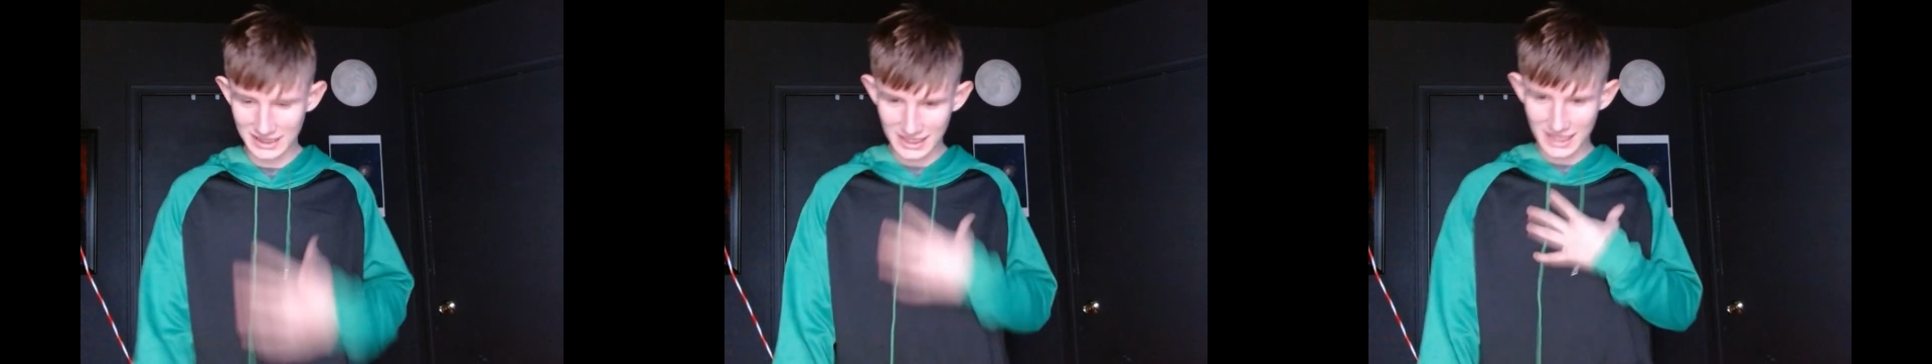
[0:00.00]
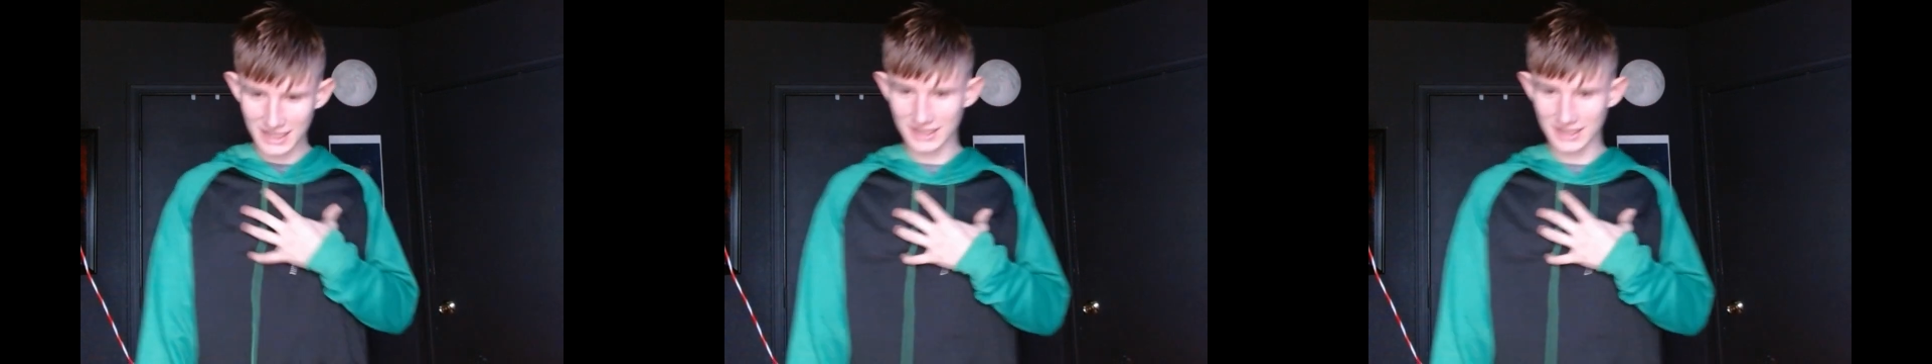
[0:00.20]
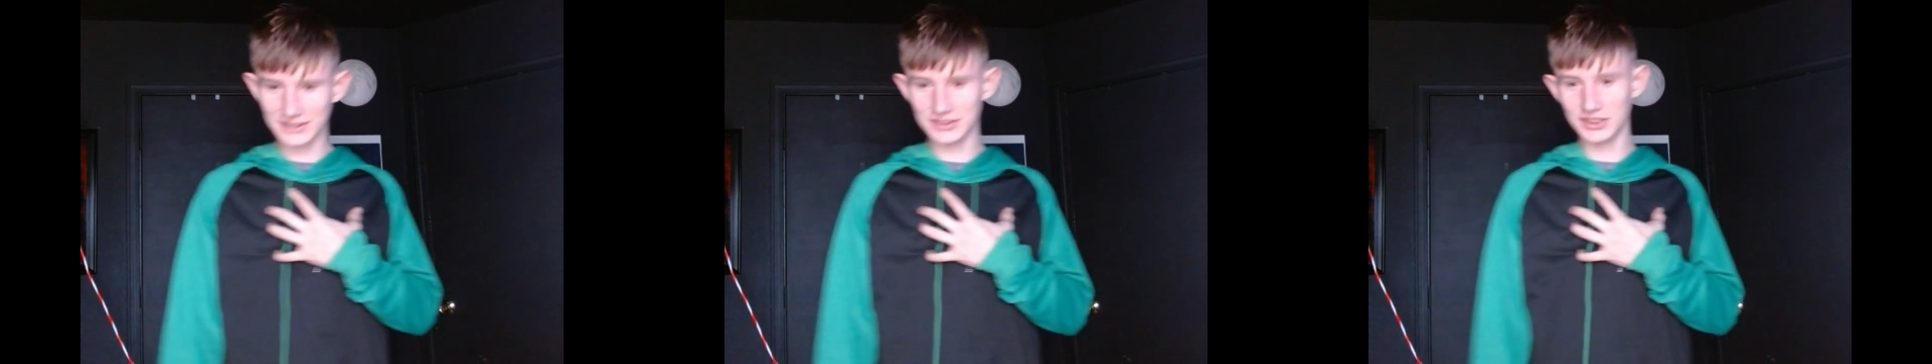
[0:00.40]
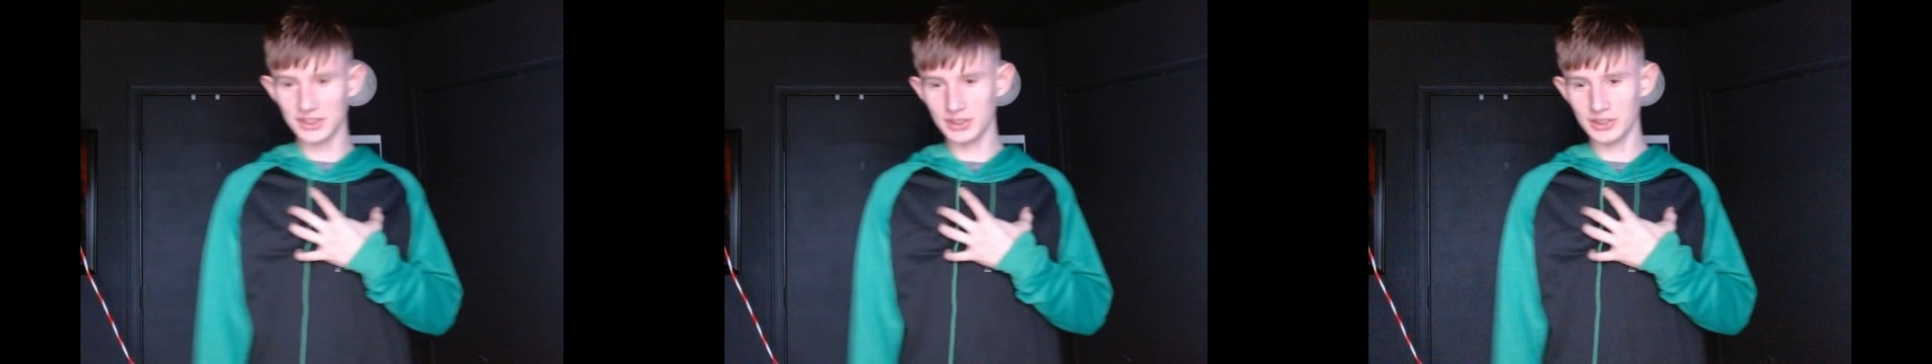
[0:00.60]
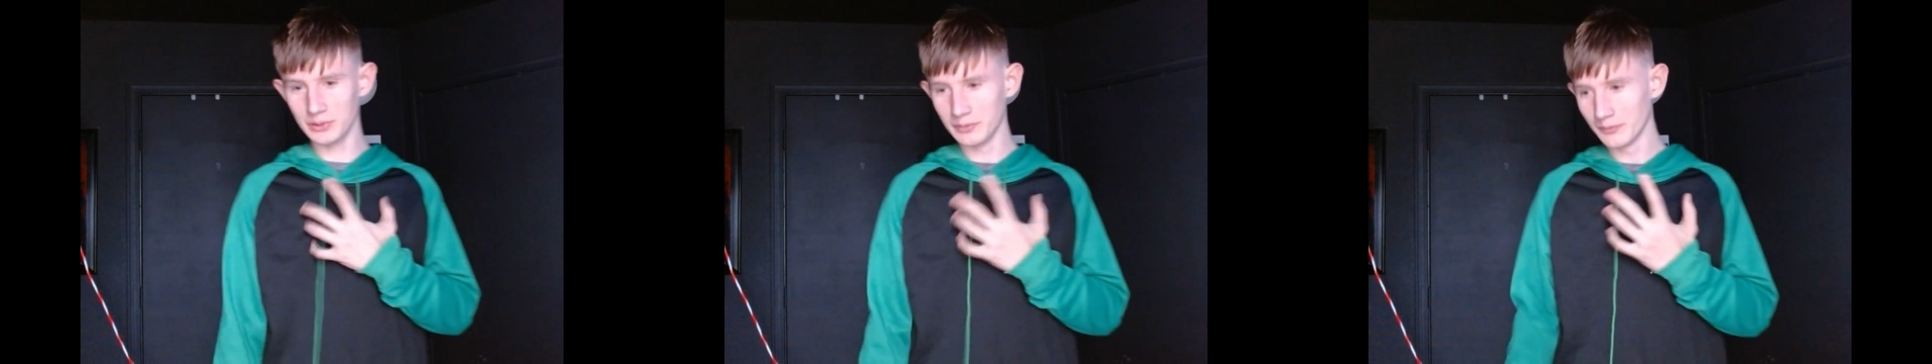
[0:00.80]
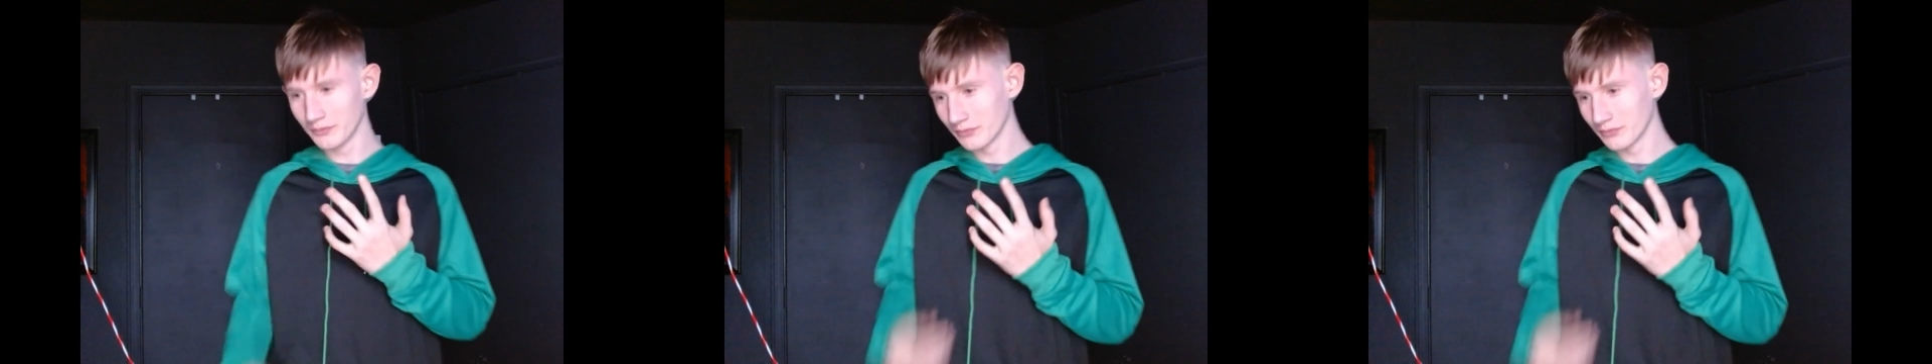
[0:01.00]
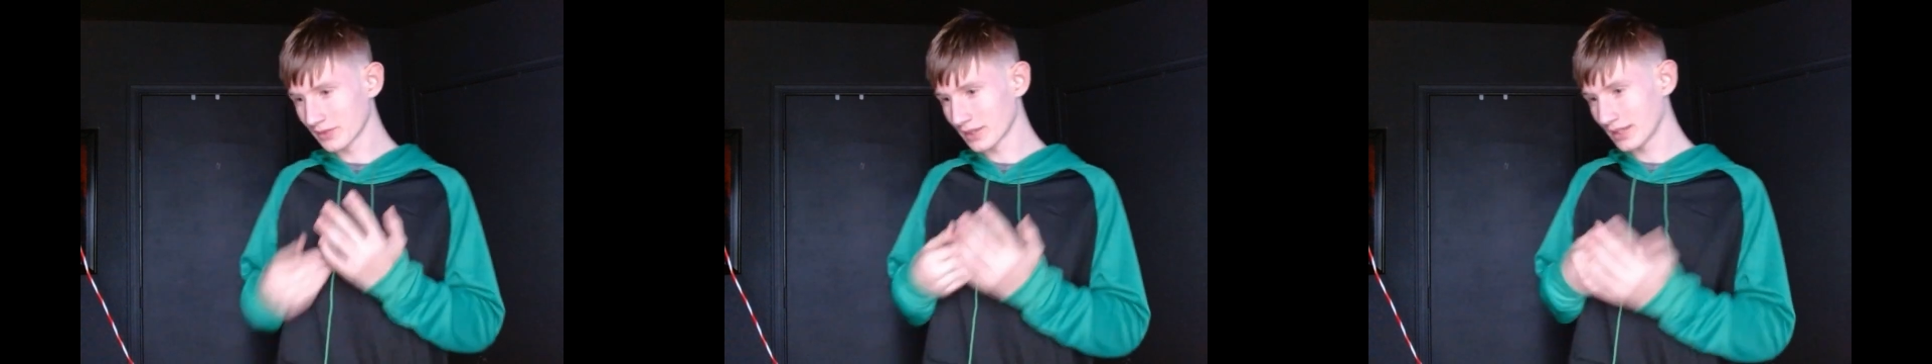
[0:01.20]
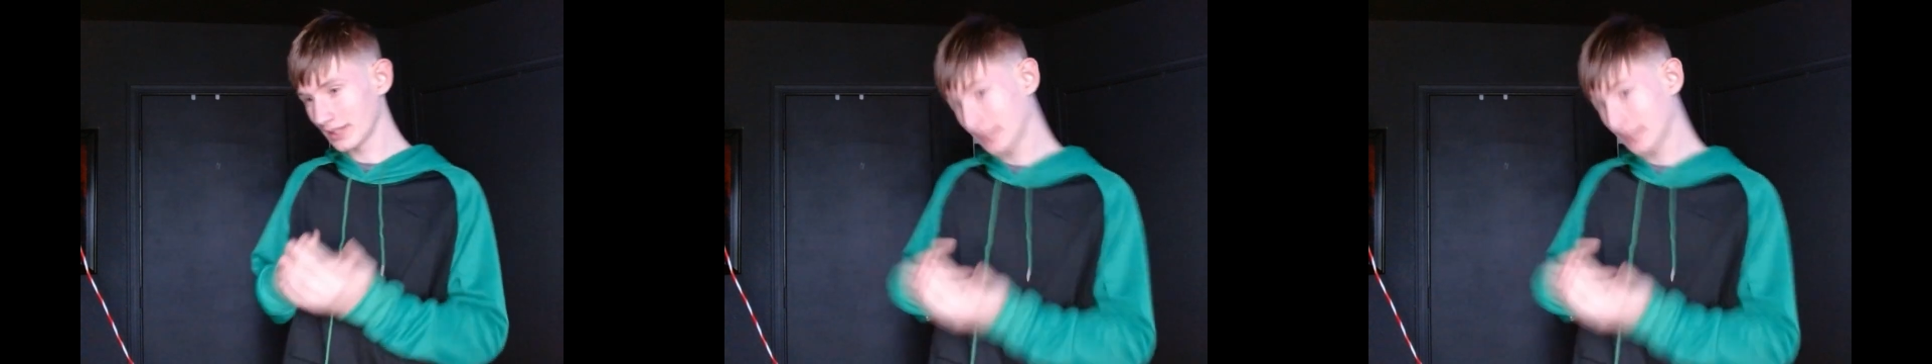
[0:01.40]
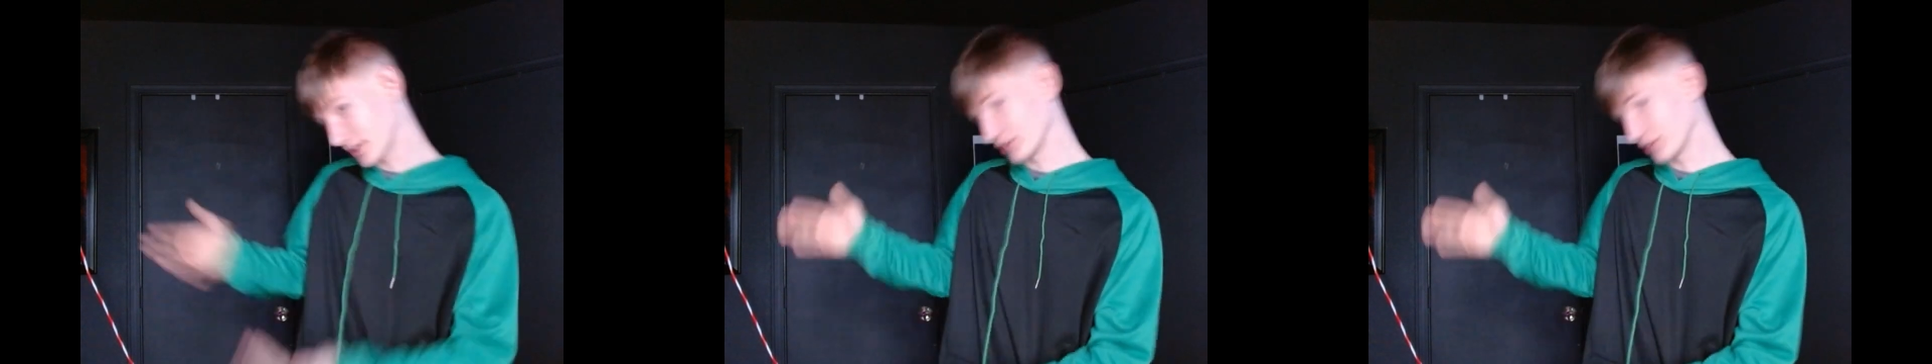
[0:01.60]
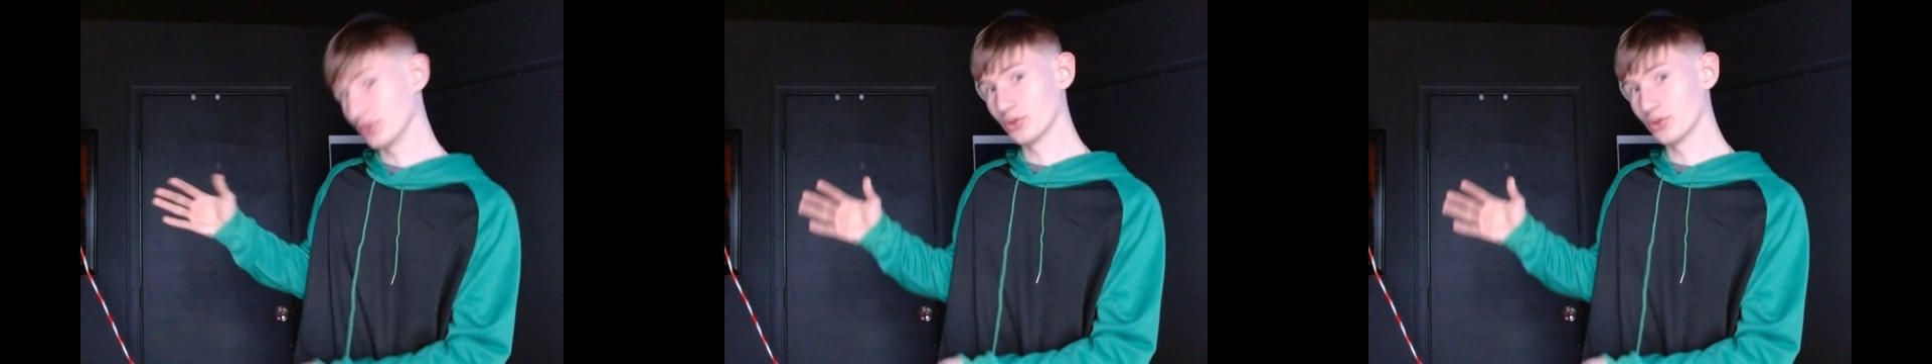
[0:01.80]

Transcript: I can do. He can do